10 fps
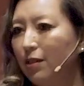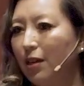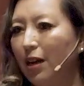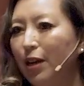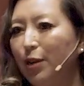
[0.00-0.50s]

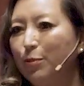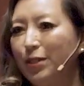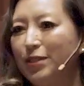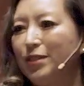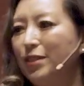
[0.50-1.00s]
I
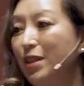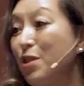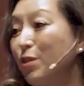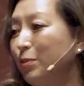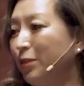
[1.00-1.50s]
was
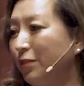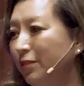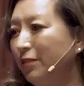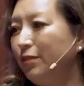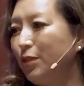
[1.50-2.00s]
terrible
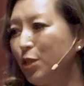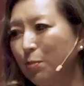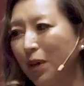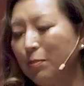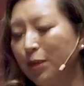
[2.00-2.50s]
to
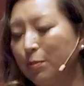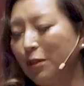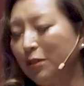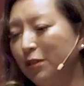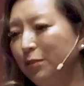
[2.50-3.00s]
my big
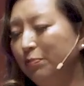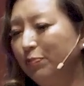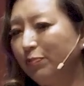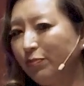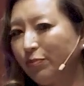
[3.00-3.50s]
brother.
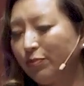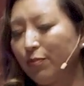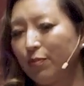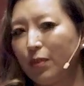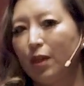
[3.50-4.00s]

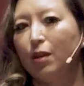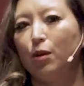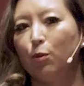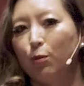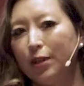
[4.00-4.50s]

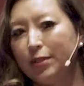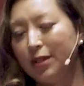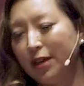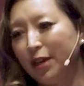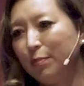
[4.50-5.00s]
One
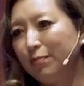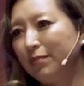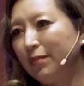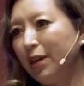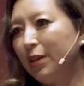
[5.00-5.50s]
time,
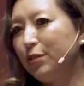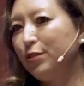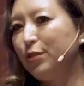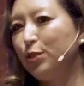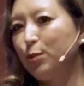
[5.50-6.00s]
I took
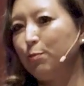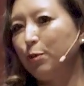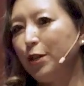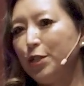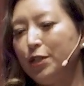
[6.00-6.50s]
his
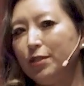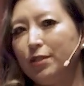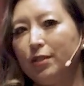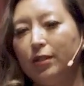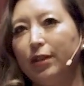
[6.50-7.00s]

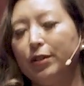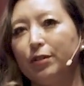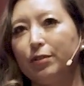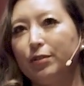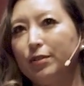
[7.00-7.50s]
precious
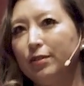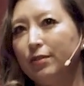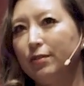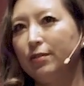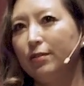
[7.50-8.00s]
Legos
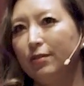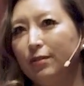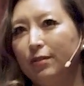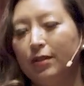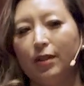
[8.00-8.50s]

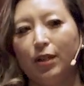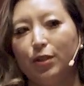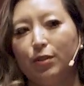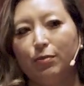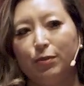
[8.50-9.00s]
and I
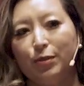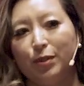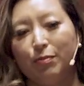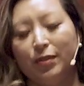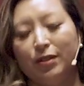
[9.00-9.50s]
threw
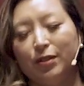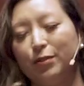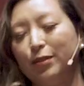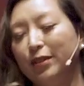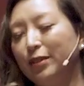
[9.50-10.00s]
them in the
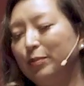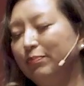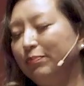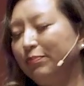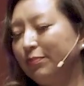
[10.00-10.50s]
toilet.
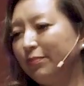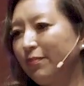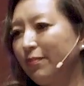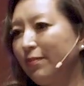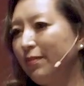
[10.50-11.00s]

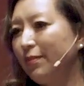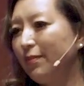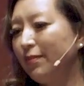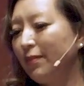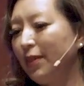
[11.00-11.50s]

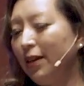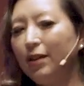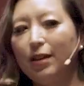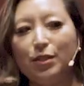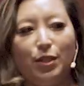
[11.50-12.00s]
And
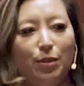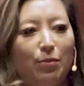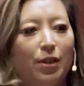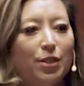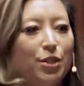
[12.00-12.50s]
as he
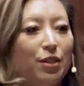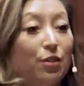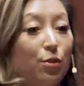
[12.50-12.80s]
watched in